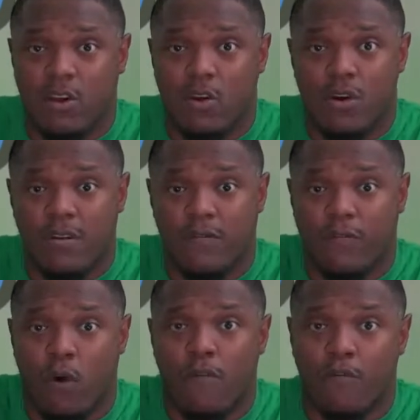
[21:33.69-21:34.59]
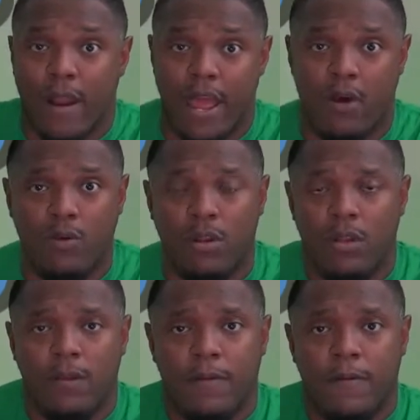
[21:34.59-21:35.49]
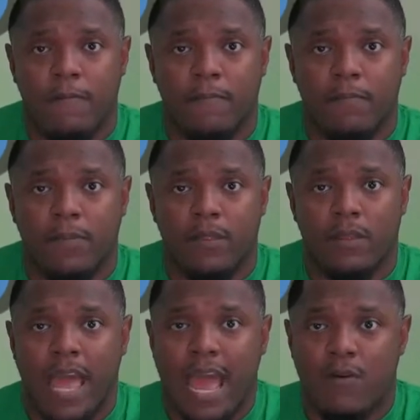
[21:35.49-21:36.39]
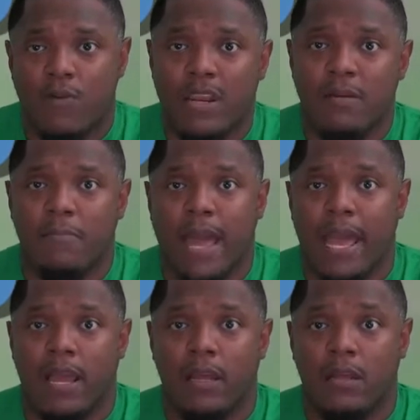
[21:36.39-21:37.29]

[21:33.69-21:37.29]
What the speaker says: third, and fourth round at running back.